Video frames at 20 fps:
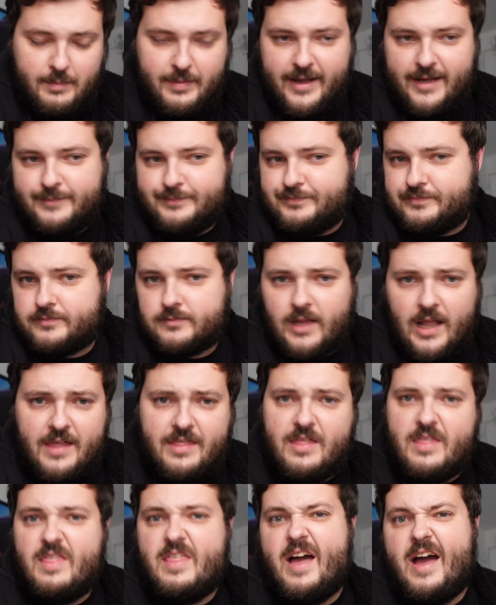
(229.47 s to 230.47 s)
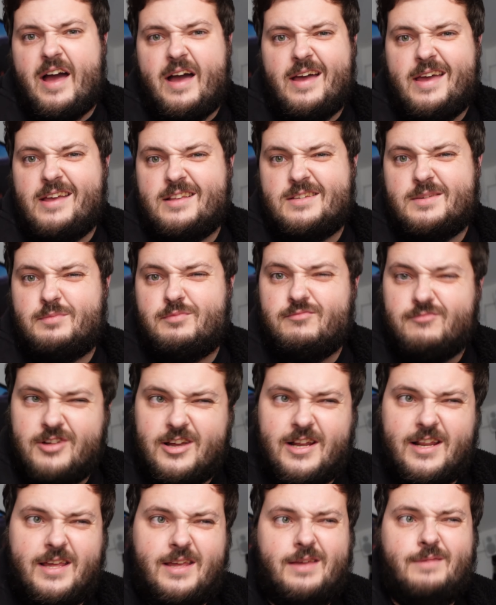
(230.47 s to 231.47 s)
But other than that, it's a
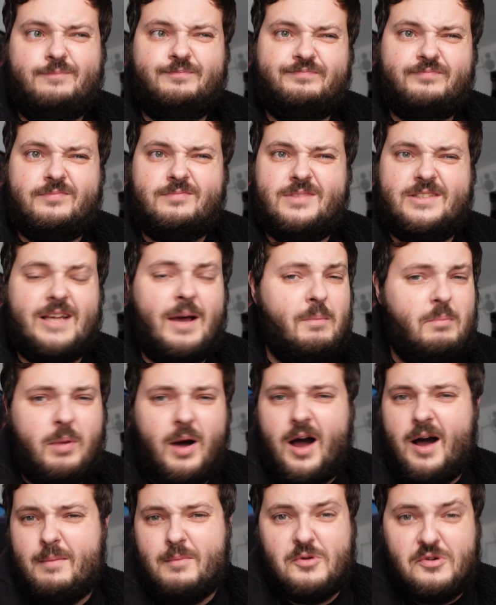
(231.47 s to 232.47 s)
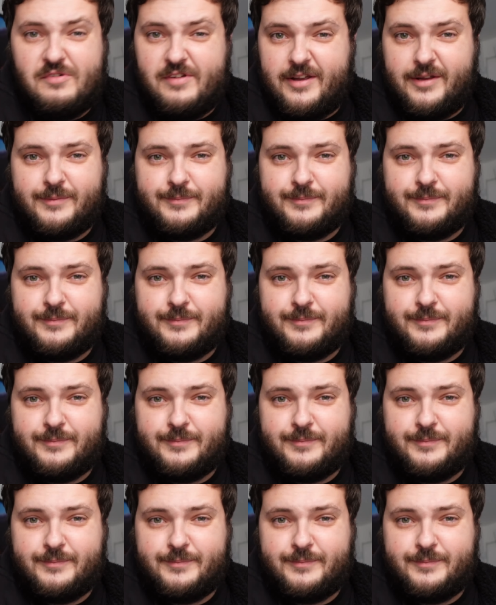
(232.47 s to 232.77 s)
really subpar movie.